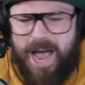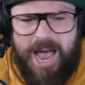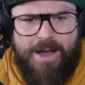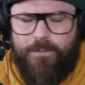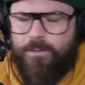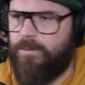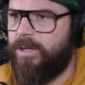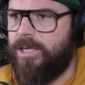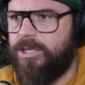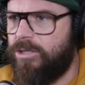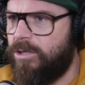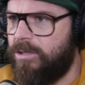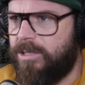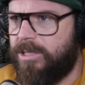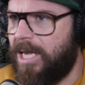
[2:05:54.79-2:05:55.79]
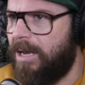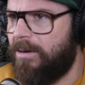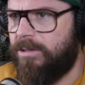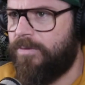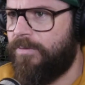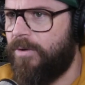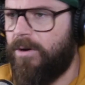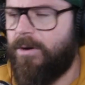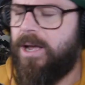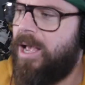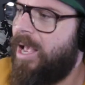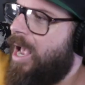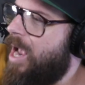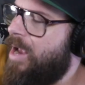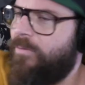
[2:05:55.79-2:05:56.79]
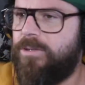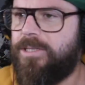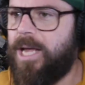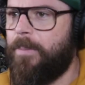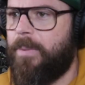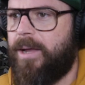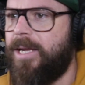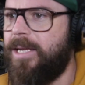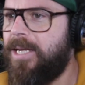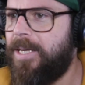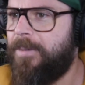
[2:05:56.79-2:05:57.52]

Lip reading: Everyone thinks John's sound as fuck. Everyone's happy.